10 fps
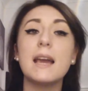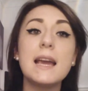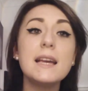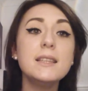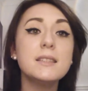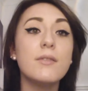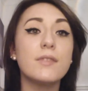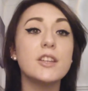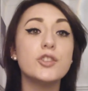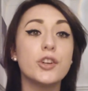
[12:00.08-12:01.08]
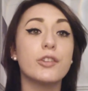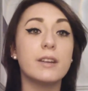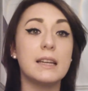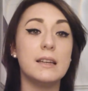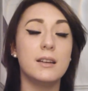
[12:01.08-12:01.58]
Eat something
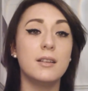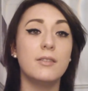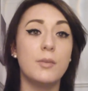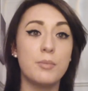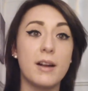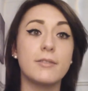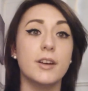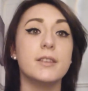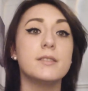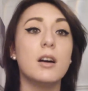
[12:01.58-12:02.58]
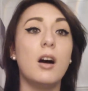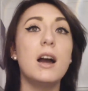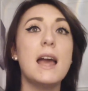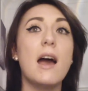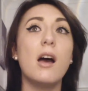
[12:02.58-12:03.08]
sugary for breakfast.
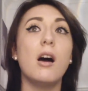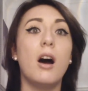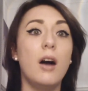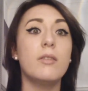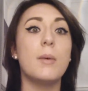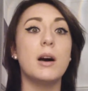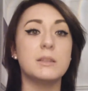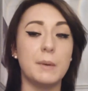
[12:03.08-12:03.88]
I ate half a Mars